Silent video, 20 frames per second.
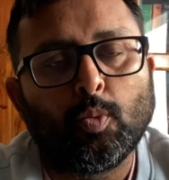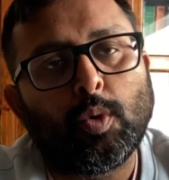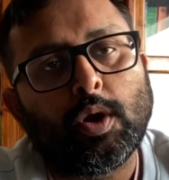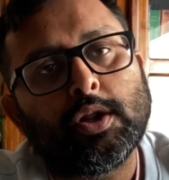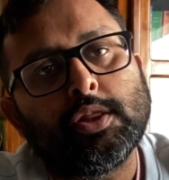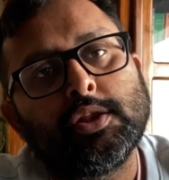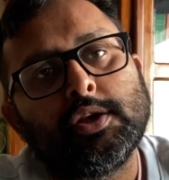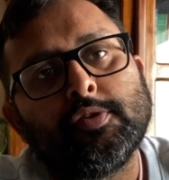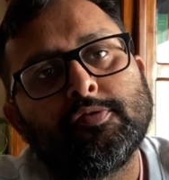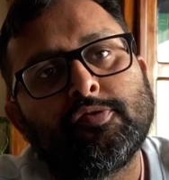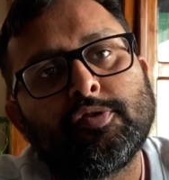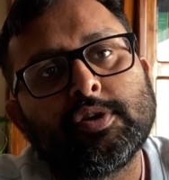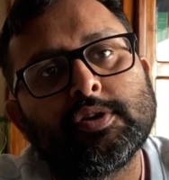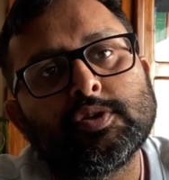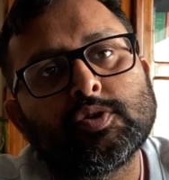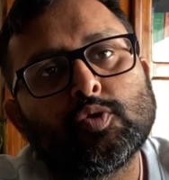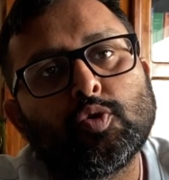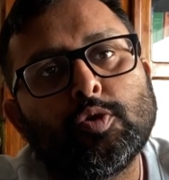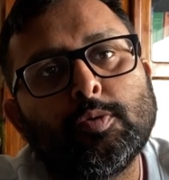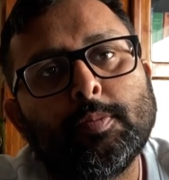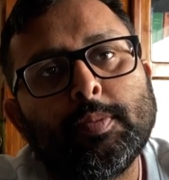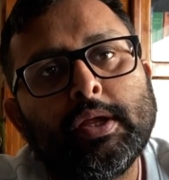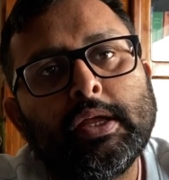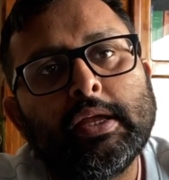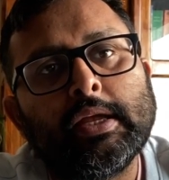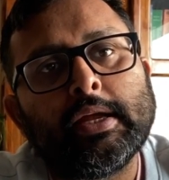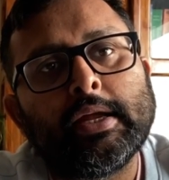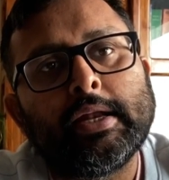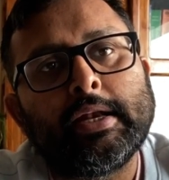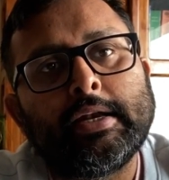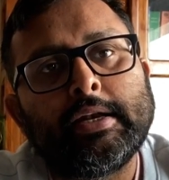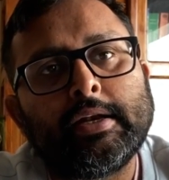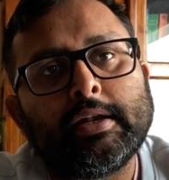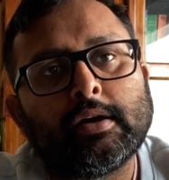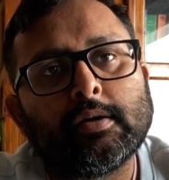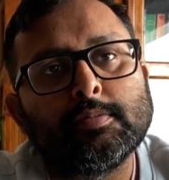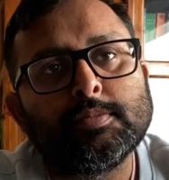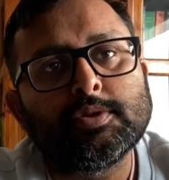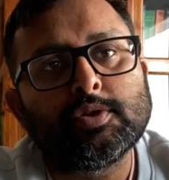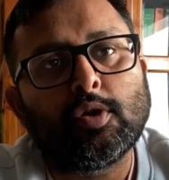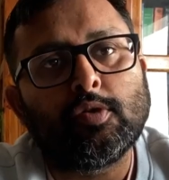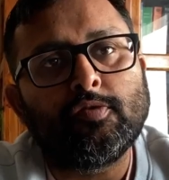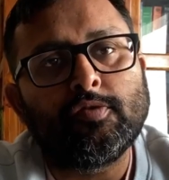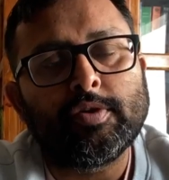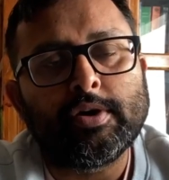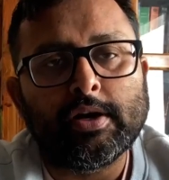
One of the differences could be in terms of